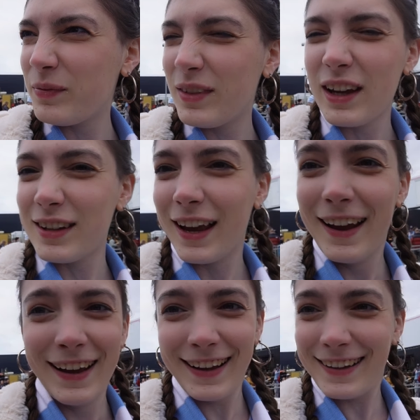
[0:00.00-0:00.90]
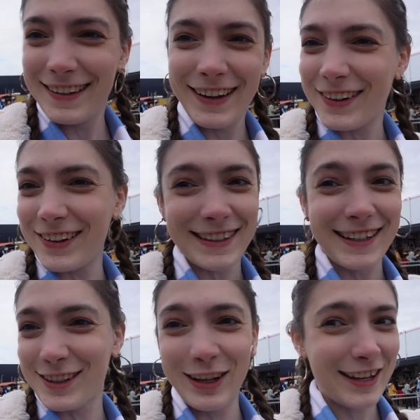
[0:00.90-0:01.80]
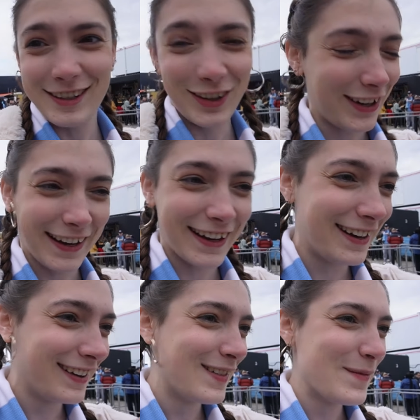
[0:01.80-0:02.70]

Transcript: it's not good.